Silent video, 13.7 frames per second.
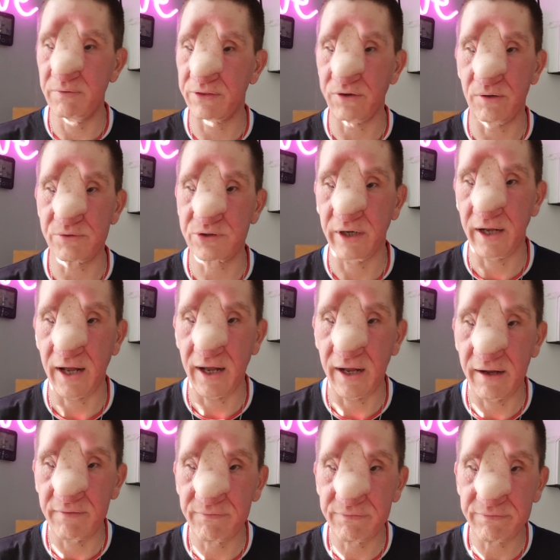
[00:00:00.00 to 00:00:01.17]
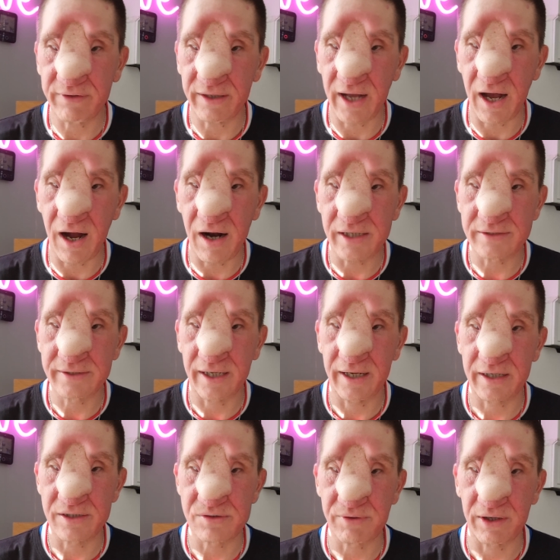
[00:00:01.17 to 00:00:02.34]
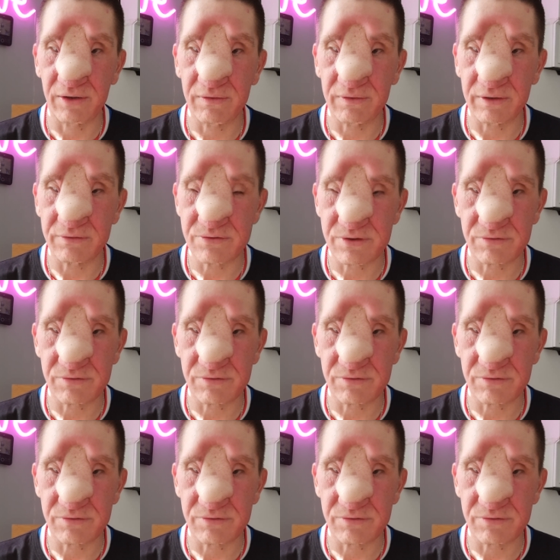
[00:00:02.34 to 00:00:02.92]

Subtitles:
I thought I was going to have a heart attack as well.